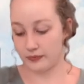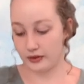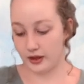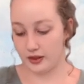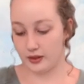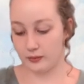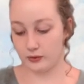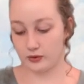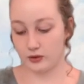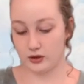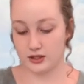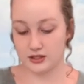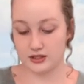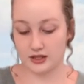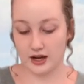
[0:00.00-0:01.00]
And then we're going
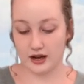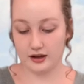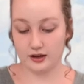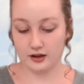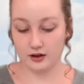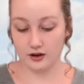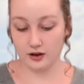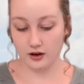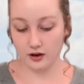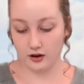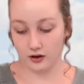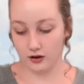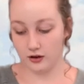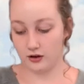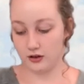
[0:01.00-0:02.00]
to stack
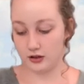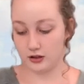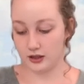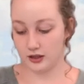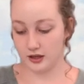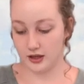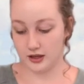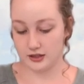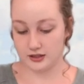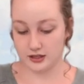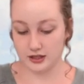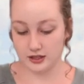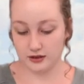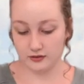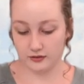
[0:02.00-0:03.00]
all
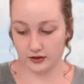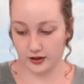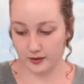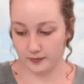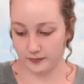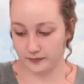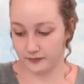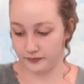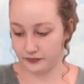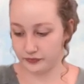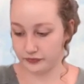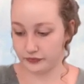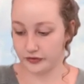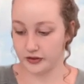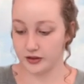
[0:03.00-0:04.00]
18 of them
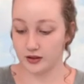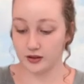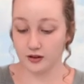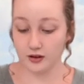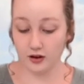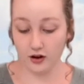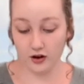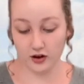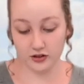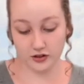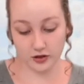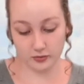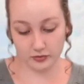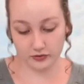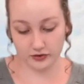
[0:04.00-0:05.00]
on
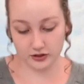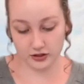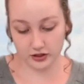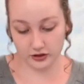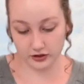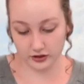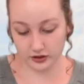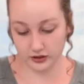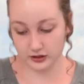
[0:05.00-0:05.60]
top of each other.